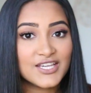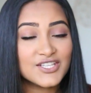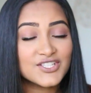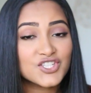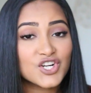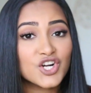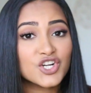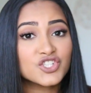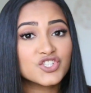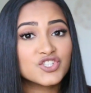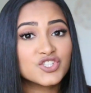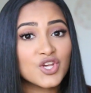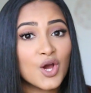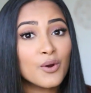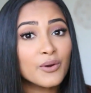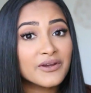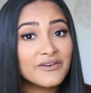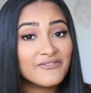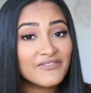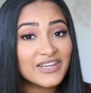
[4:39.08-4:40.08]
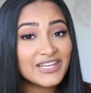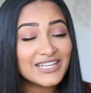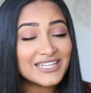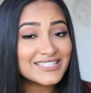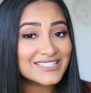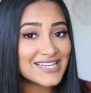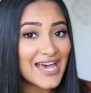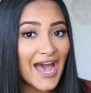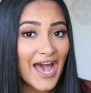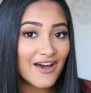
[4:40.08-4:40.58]
These are so
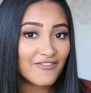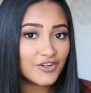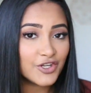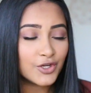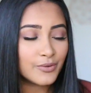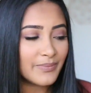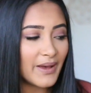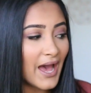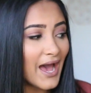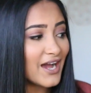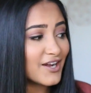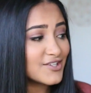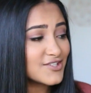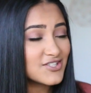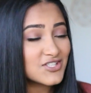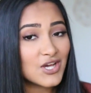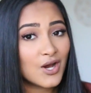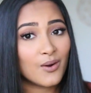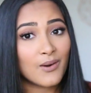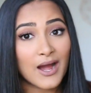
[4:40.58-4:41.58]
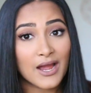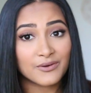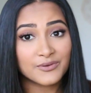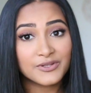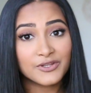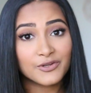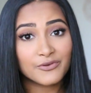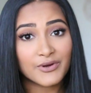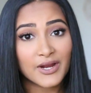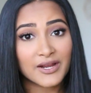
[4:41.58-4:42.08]
convenient to have in your bag, so I
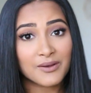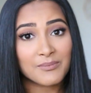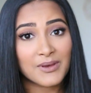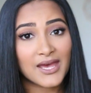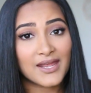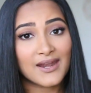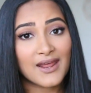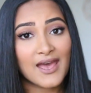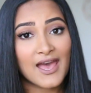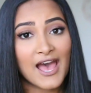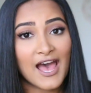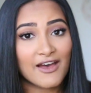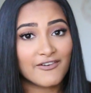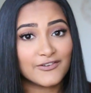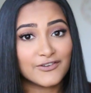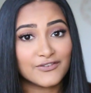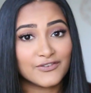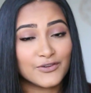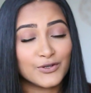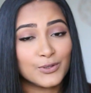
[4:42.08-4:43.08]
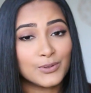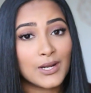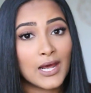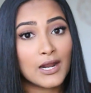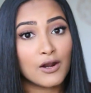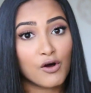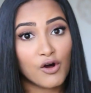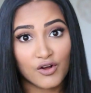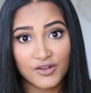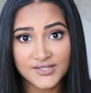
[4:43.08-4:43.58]
really recommend having food
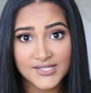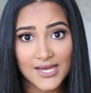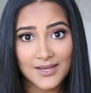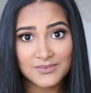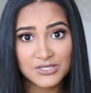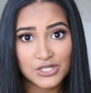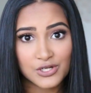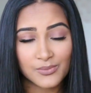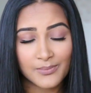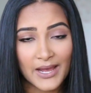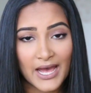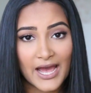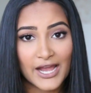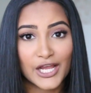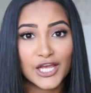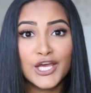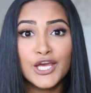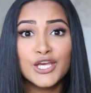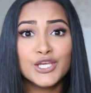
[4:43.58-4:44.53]
at all times in your bag.